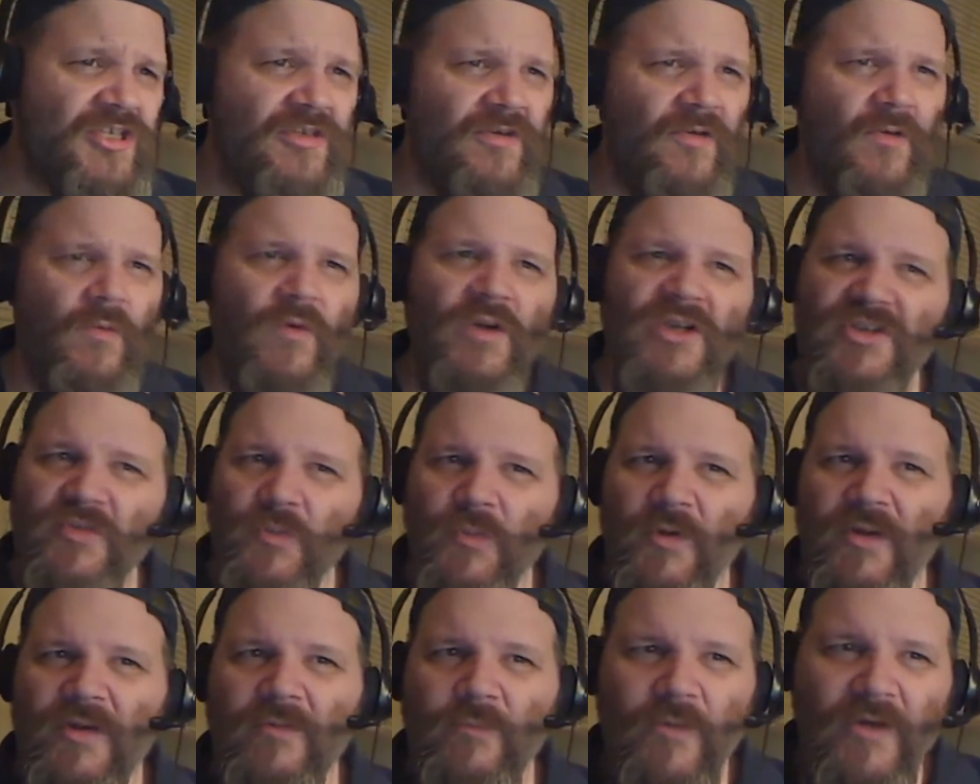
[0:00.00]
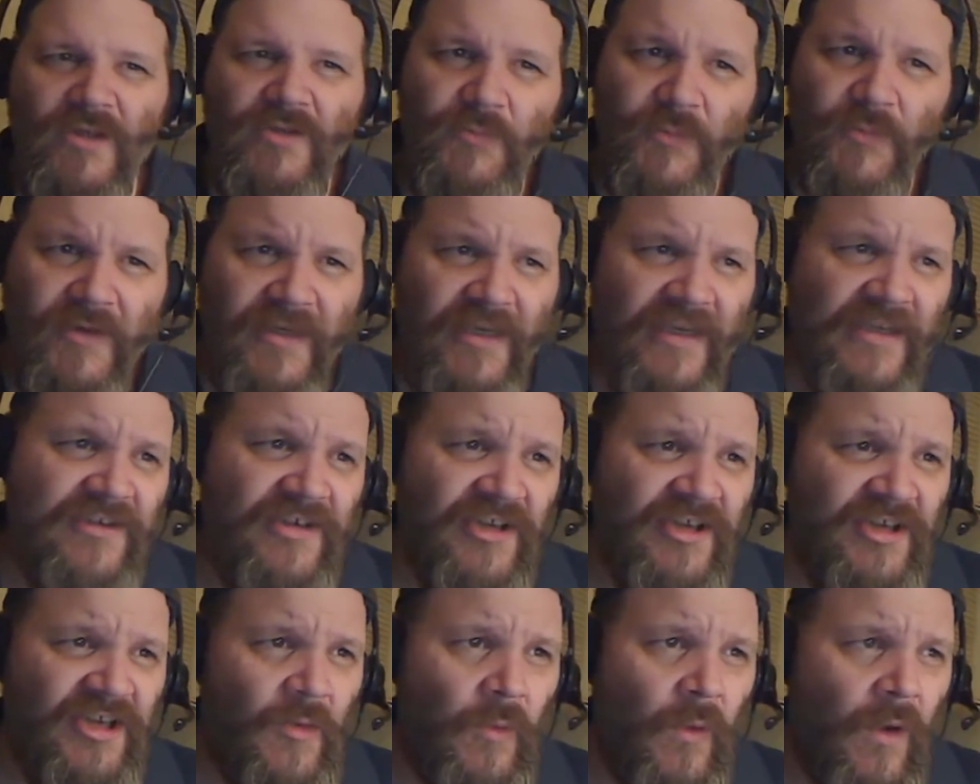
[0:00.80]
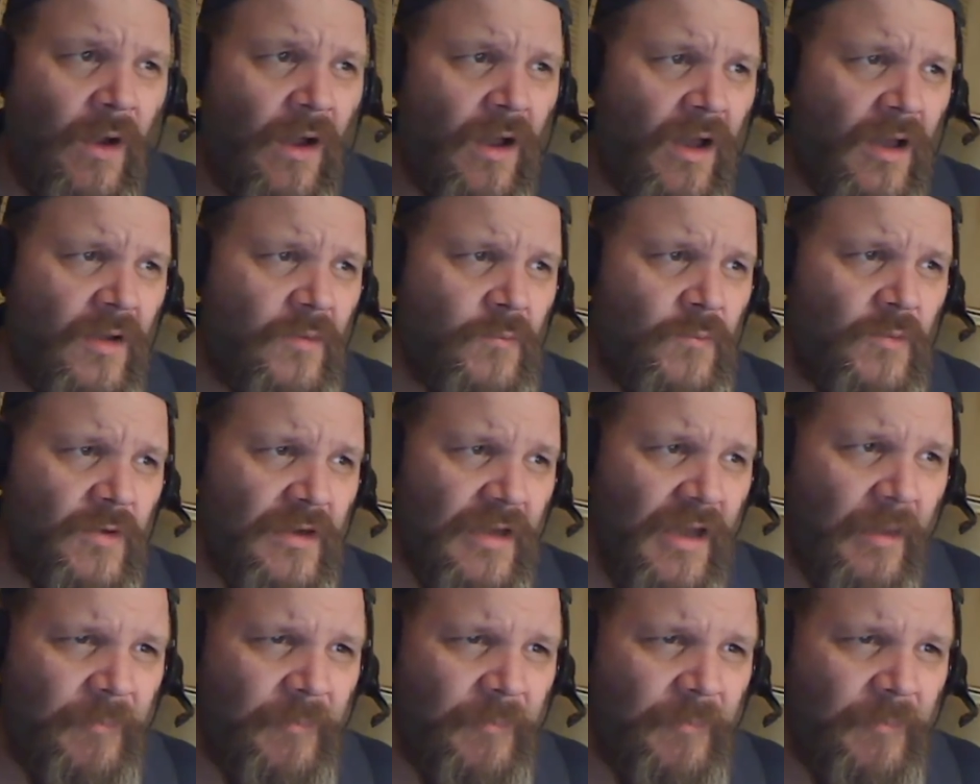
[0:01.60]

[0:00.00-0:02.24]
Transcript: Which would continue on, really.